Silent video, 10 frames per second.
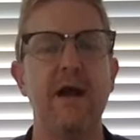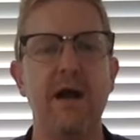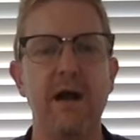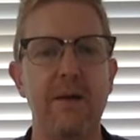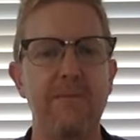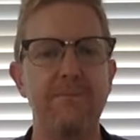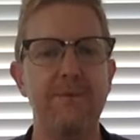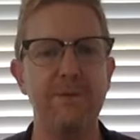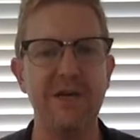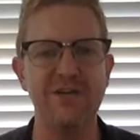um,
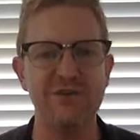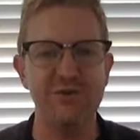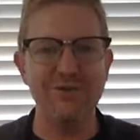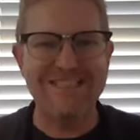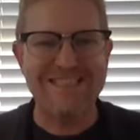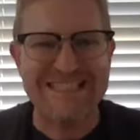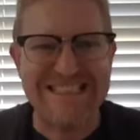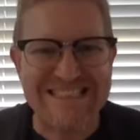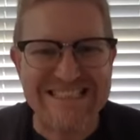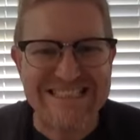you make sure you don't have
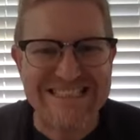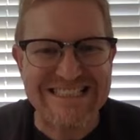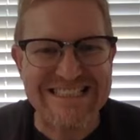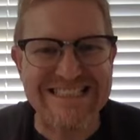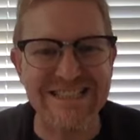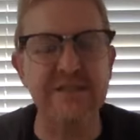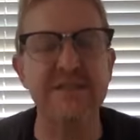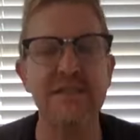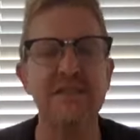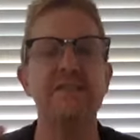something stuck in your
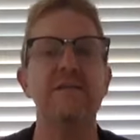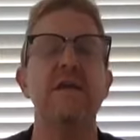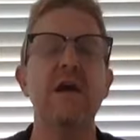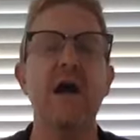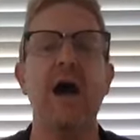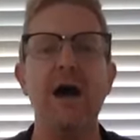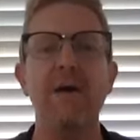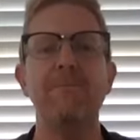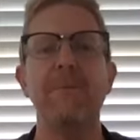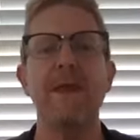teeth.
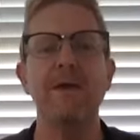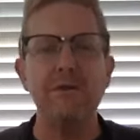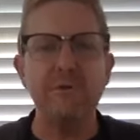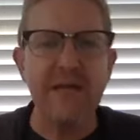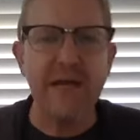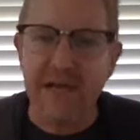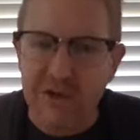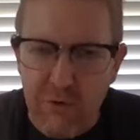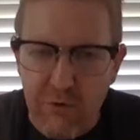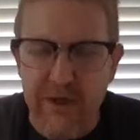Um, you take a
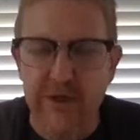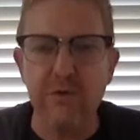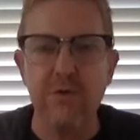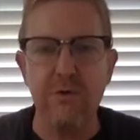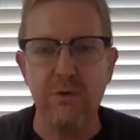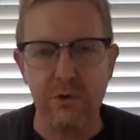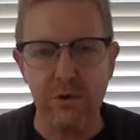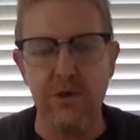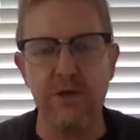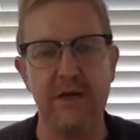critical
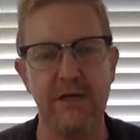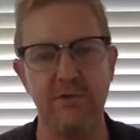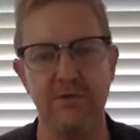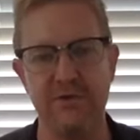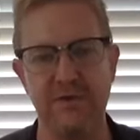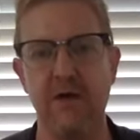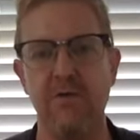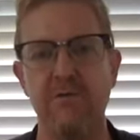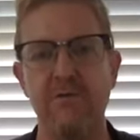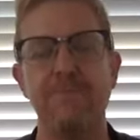look at yourself.
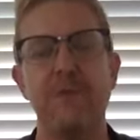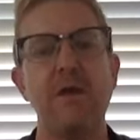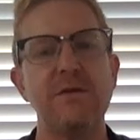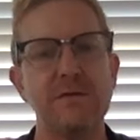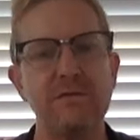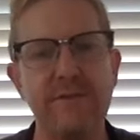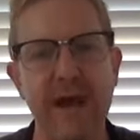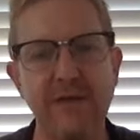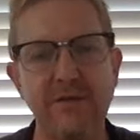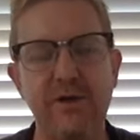So
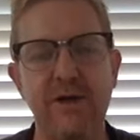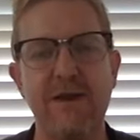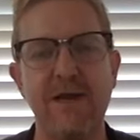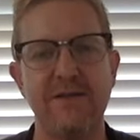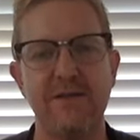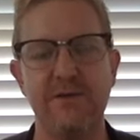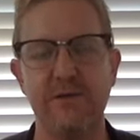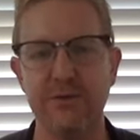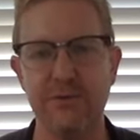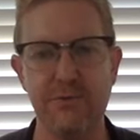that's what I'm asking you to
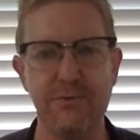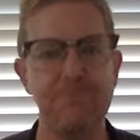do.